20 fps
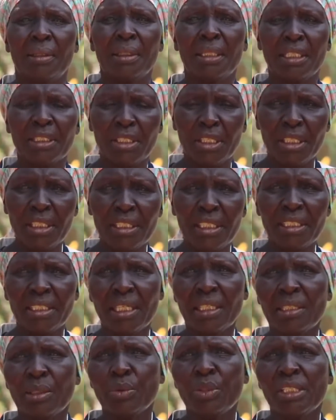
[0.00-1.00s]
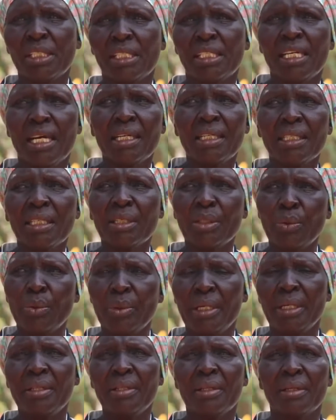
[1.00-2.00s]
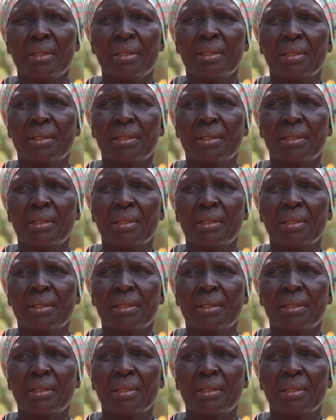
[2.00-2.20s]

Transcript: the children that we started with